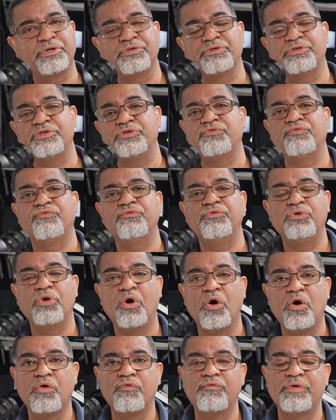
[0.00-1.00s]
us these
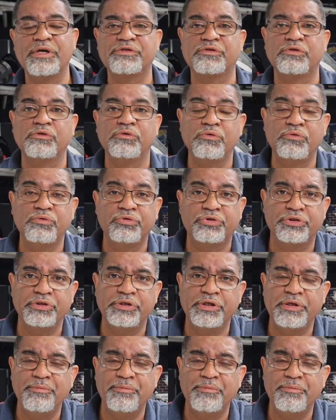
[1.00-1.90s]
low resolution